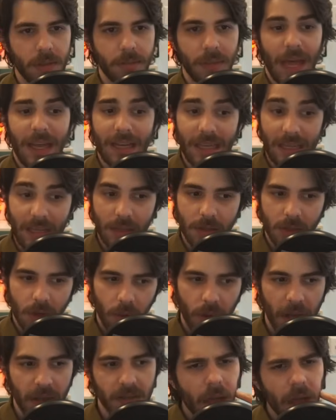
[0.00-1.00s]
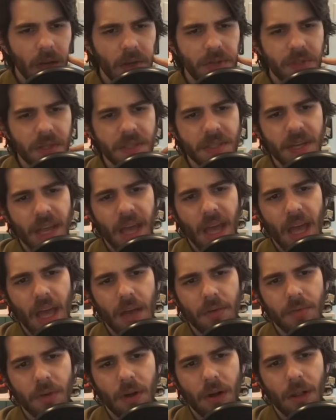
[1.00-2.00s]
That is correct. It also doesn't
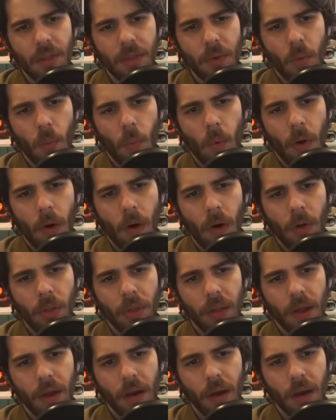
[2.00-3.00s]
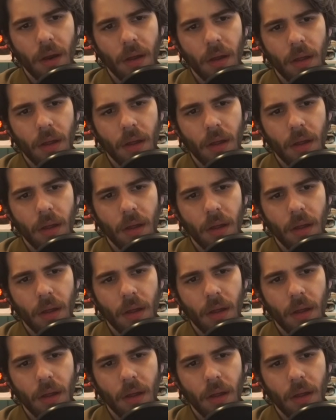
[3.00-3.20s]
have on the wall there,